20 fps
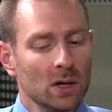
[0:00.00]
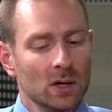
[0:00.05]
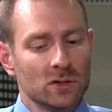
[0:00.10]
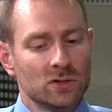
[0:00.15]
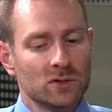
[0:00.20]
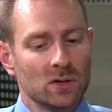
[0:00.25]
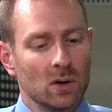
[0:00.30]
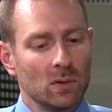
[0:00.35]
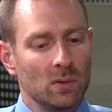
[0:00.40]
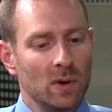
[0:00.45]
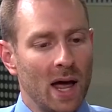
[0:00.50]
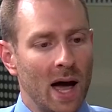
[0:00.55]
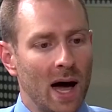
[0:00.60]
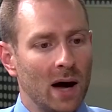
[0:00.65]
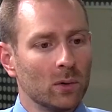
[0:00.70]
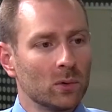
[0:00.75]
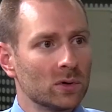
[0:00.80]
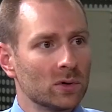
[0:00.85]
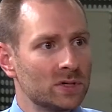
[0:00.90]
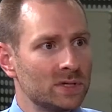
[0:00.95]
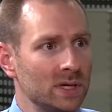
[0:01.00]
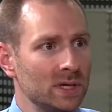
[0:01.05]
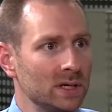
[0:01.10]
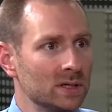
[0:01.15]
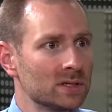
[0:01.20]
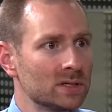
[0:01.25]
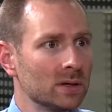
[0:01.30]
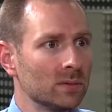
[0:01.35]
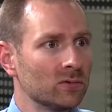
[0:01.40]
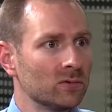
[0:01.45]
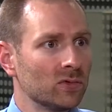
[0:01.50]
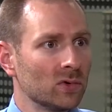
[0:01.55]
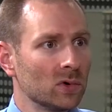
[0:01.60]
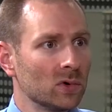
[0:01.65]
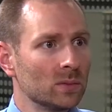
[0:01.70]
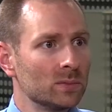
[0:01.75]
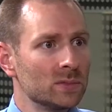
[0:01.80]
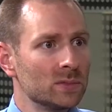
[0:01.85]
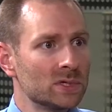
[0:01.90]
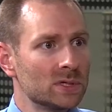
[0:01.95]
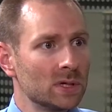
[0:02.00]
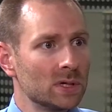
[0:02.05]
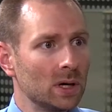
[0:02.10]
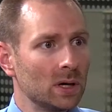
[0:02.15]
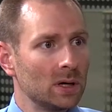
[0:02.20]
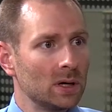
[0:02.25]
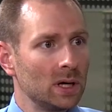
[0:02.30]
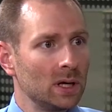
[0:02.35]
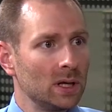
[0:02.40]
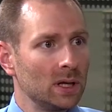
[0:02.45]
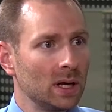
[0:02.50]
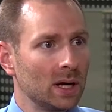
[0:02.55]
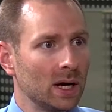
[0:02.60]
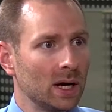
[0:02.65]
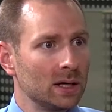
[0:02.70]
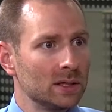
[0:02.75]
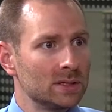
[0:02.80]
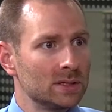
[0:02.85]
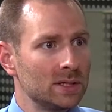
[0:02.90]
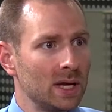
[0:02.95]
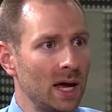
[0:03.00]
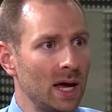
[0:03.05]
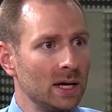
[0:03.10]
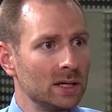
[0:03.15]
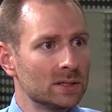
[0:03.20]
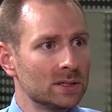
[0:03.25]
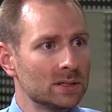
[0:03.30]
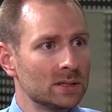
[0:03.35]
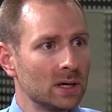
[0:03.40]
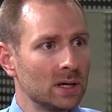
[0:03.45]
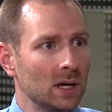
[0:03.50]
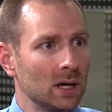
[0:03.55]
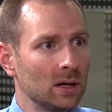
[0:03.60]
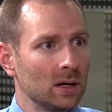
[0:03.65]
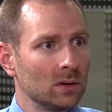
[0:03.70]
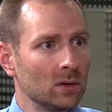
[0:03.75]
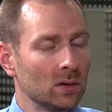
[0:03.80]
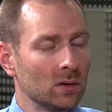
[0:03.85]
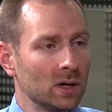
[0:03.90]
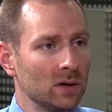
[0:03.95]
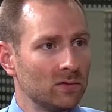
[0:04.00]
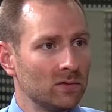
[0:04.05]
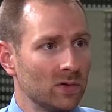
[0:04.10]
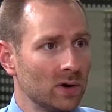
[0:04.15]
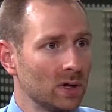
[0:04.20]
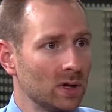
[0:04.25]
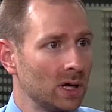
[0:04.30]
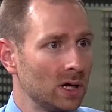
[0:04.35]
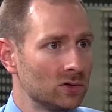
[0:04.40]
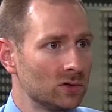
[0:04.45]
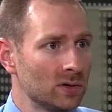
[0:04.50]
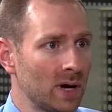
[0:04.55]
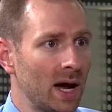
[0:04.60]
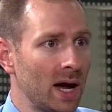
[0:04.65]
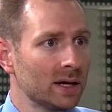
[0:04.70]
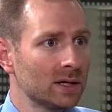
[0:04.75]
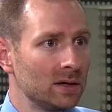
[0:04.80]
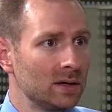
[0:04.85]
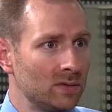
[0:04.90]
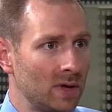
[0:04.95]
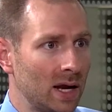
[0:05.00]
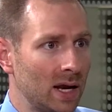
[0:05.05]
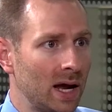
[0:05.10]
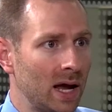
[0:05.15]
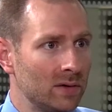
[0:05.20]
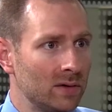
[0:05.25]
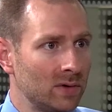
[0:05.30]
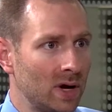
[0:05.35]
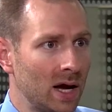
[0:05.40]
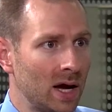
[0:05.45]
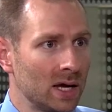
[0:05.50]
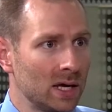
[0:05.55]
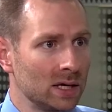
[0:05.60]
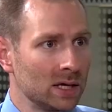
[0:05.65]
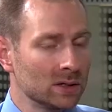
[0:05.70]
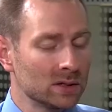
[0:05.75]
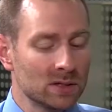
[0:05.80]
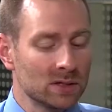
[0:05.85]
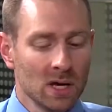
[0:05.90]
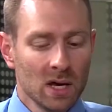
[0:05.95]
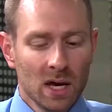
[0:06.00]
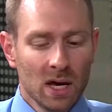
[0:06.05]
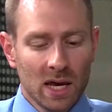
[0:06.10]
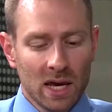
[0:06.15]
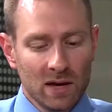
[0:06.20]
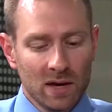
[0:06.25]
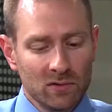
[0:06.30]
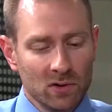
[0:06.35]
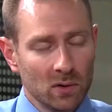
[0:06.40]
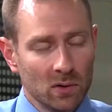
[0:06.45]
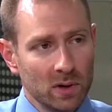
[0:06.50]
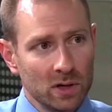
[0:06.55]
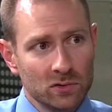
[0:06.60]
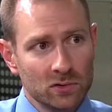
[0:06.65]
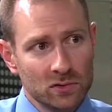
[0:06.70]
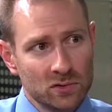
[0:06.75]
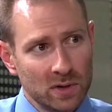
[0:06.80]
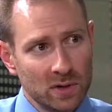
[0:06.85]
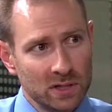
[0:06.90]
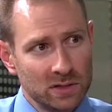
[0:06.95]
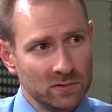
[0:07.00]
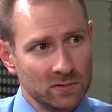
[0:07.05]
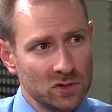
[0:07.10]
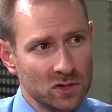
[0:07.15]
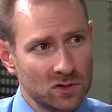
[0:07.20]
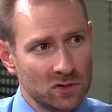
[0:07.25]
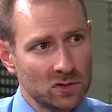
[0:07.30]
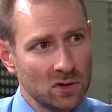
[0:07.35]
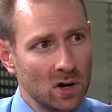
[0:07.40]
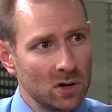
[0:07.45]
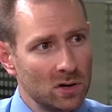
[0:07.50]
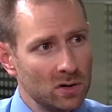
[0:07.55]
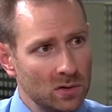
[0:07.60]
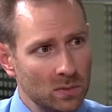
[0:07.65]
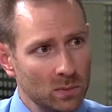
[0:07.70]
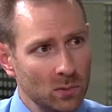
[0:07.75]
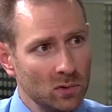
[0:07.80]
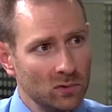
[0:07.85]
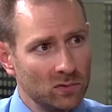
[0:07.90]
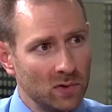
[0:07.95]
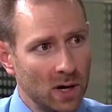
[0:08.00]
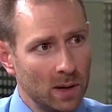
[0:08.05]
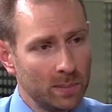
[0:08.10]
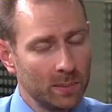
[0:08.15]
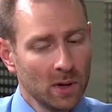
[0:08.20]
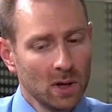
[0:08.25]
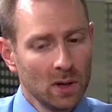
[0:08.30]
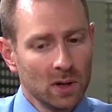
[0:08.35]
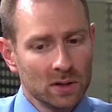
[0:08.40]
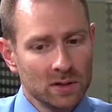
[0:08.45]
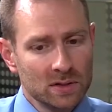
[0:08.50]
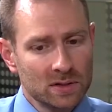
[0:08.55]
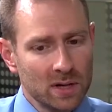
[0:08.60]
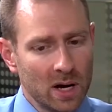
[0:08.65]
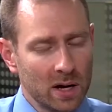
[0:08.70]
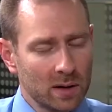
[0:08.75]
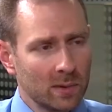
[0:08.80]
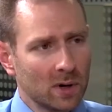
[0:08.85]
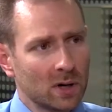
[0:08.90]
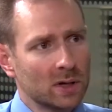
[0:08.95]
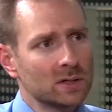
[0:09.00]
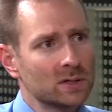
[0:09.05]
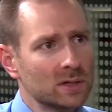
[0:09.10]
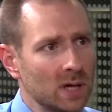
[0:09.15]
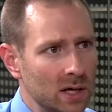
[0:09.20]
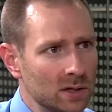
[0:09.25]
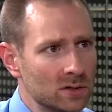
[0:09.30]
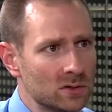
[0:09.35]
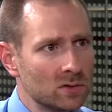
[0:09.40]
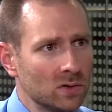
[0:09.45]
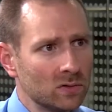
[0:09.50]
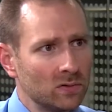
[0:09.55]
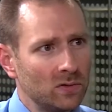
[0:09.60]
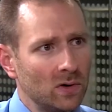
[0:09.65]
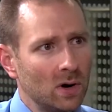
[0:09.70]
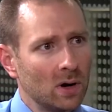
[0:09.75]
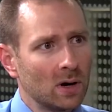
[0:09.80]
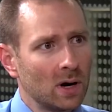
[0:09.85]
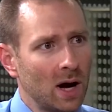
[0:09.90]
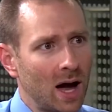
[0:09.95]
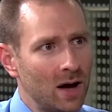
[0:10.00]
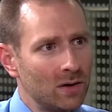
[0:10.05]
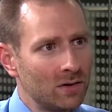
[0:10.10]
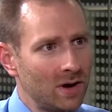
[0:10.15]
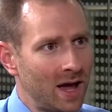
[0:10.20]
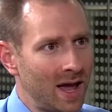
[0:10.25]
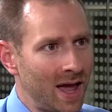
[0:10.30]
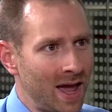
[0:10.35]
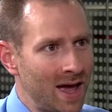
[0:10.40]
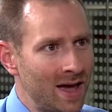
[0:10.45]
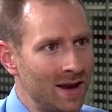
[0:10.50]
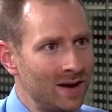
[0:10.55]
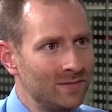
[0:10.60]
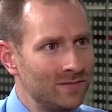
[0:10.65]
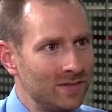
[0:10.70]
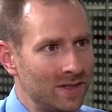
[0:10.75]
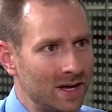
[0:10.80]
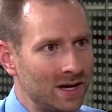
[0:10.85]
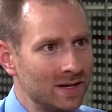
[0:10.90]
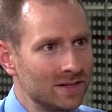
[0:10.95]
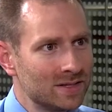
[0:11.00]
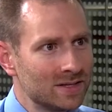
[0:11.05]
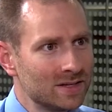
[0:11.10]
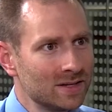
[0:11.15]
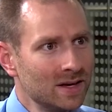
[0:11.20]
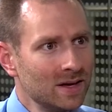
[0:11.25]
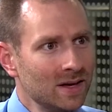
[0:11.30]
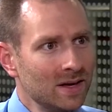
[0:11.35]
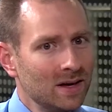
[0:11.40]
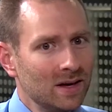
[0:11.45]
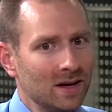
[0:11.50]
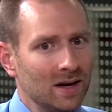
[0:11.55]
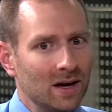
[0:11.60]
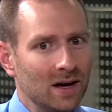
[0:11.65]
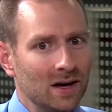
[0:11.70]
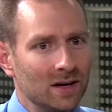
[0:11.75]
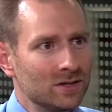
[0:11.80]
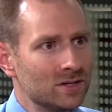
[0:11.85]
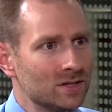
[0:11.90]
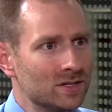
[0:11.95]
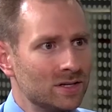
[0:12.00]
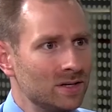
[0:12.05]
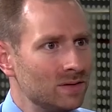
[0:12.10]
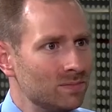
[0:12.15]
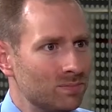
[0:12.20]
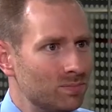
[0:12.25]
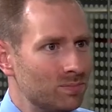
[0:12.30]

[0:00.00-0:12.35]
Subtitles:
So now we're seeing some firms in the United States looking fairly attractive that have high yields. Even though interest rates have just started to move up, the stock market's gotten so far out ahead of this, just in,